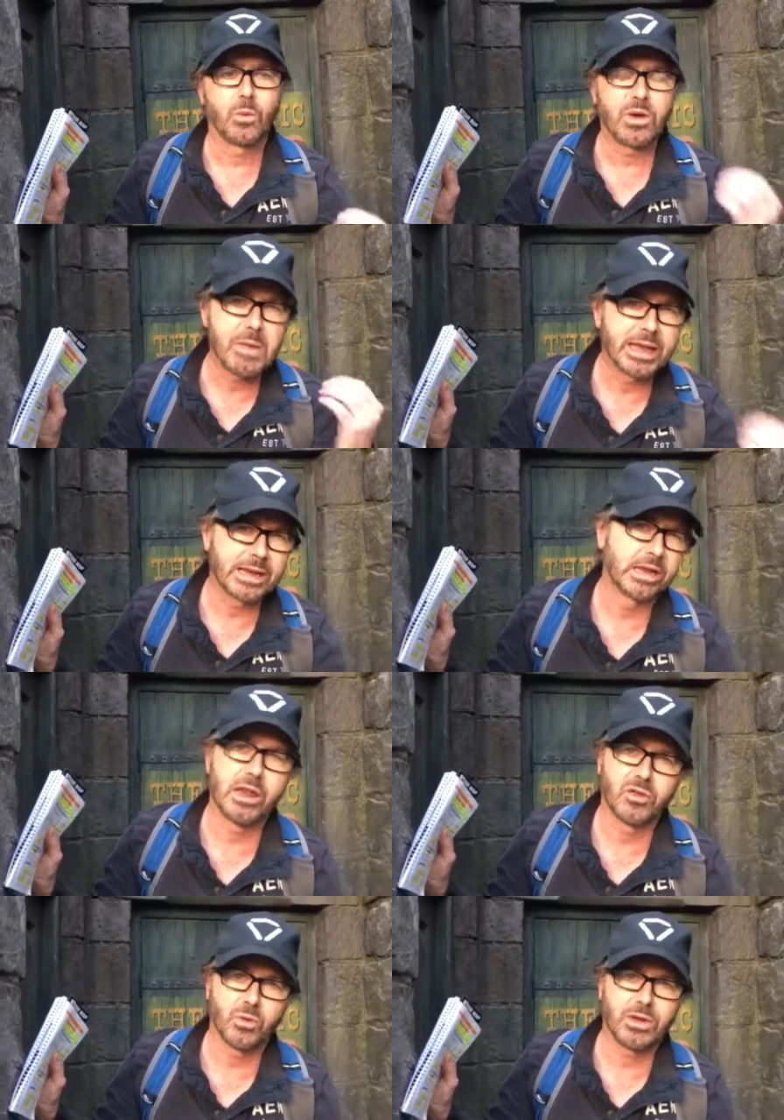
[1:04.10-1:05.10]
We made it
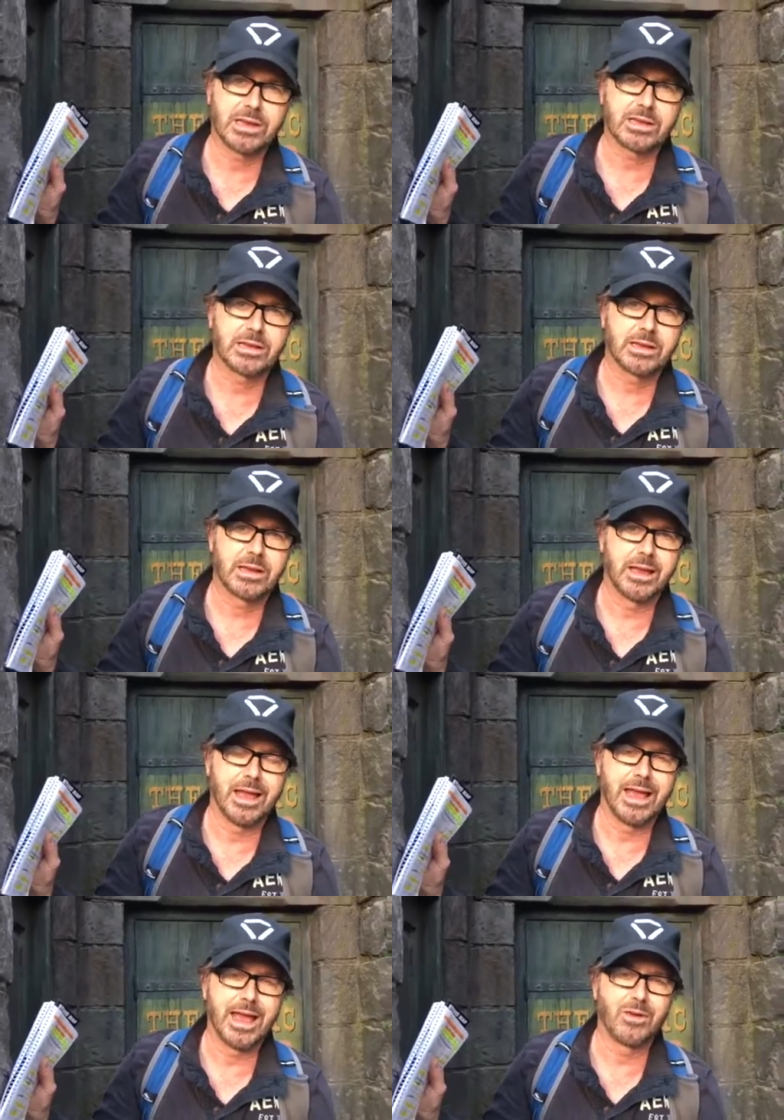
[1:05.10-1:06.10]
another week
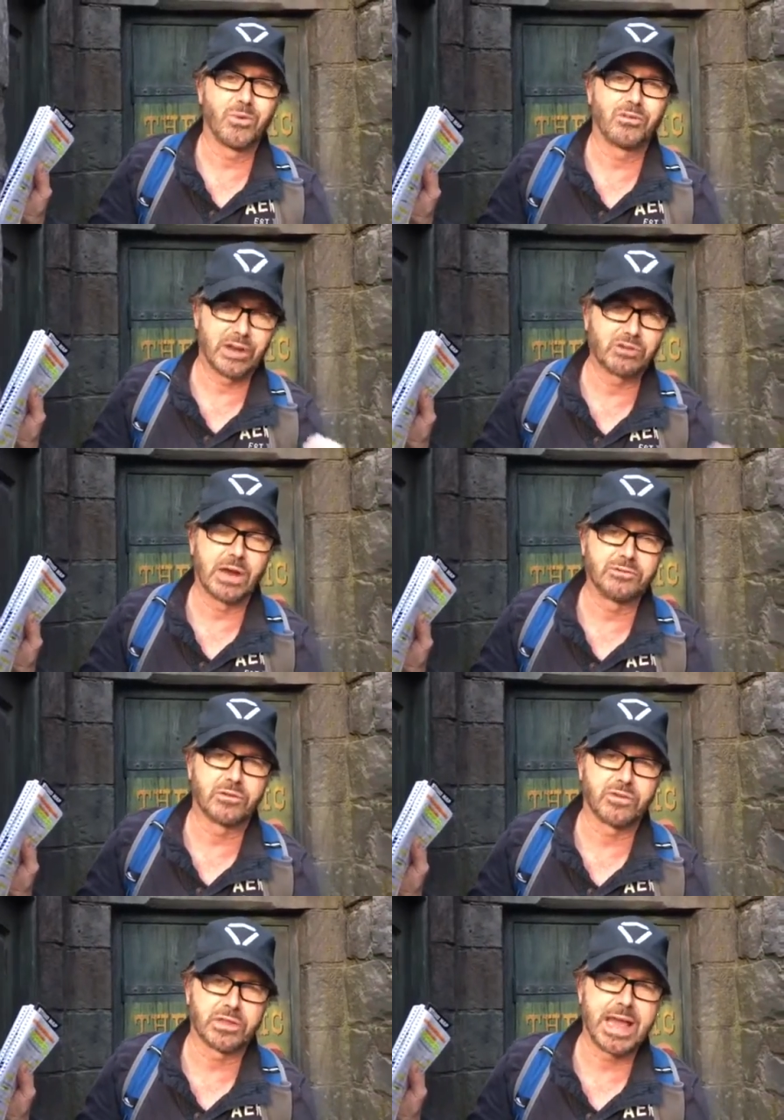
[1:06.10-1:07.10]
and we're very
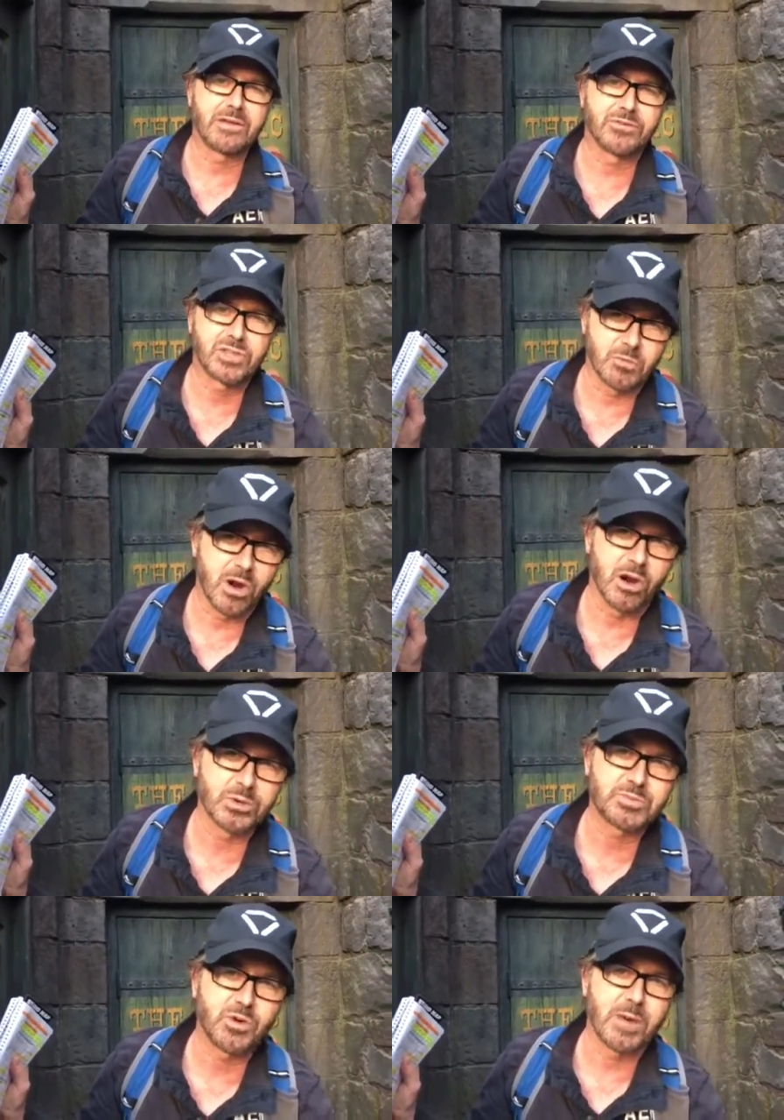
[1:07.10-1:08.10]
grateful for that. For
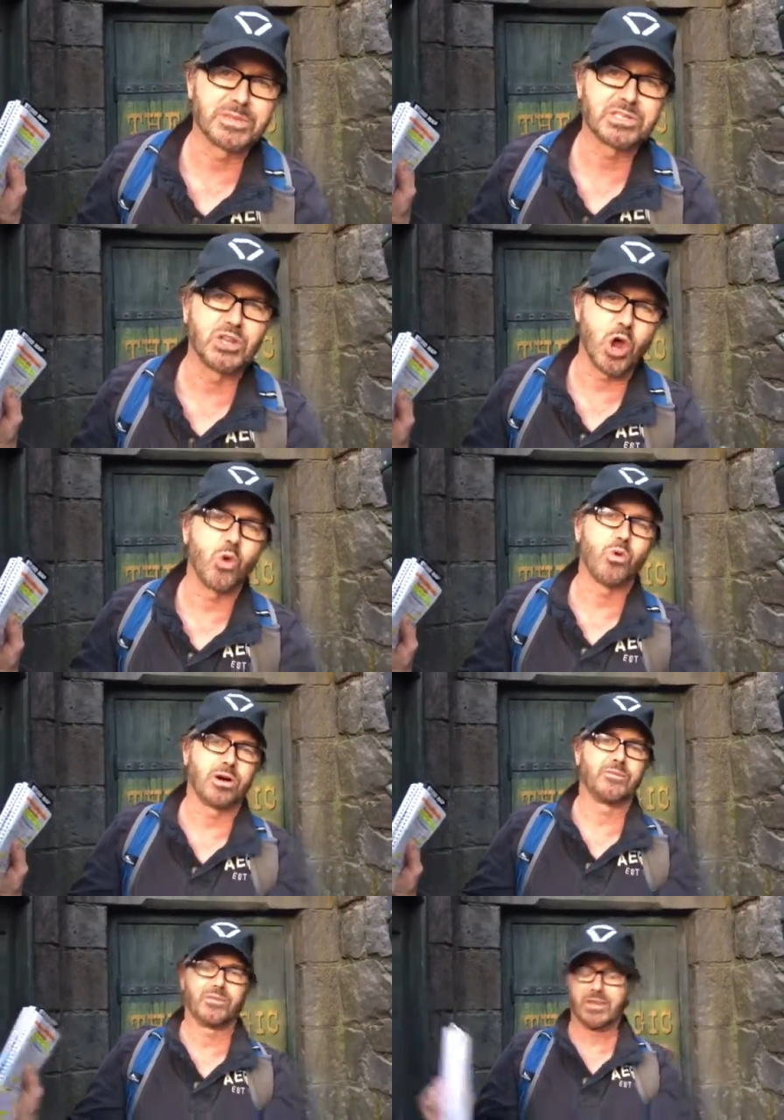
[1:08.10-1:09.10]
tomorrow is promised to no
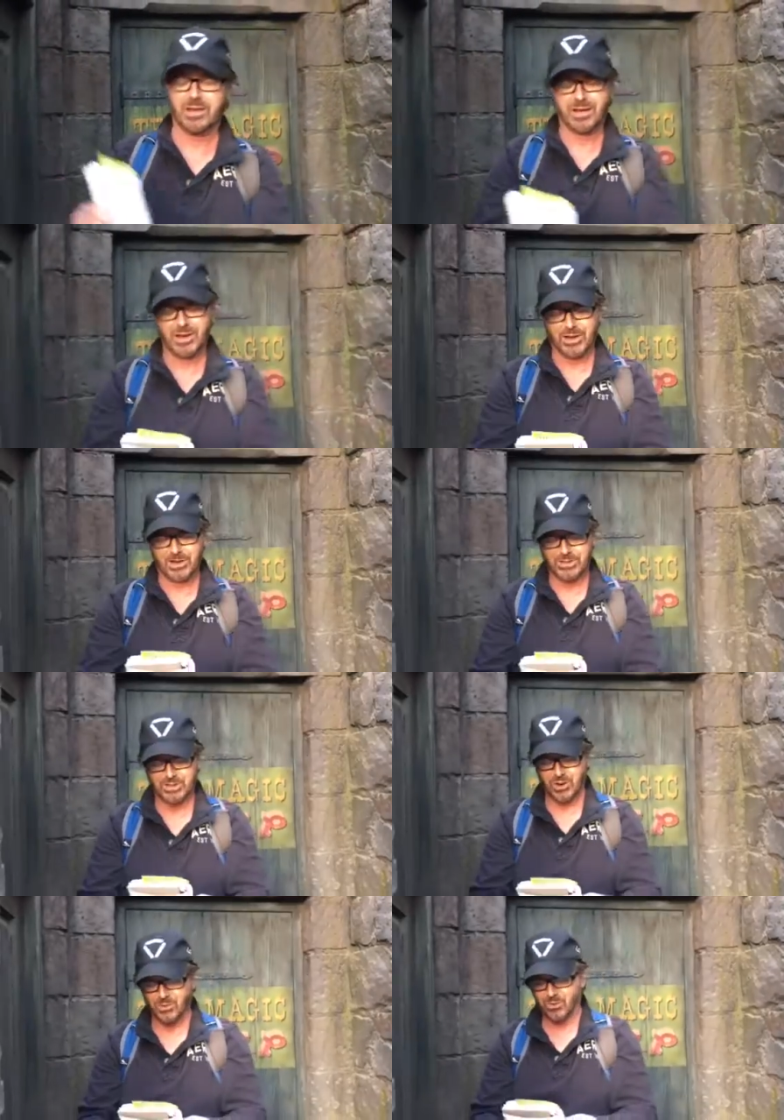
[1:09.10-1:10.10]
one.
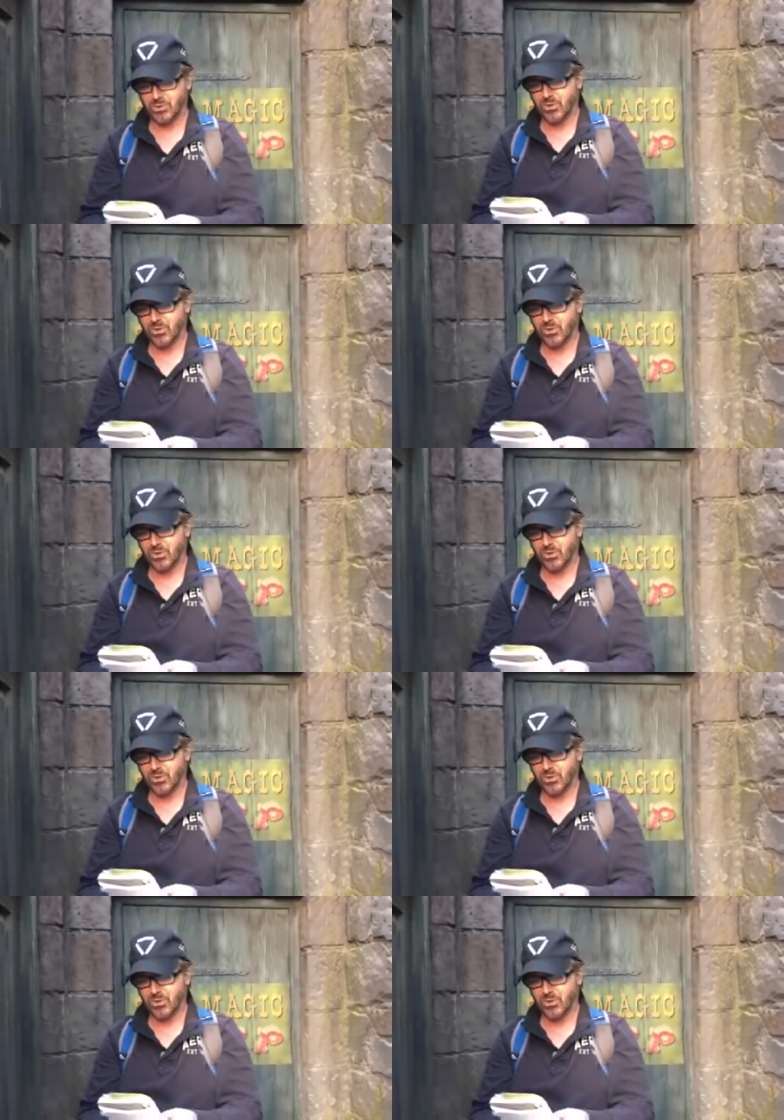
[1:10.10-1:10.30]
So,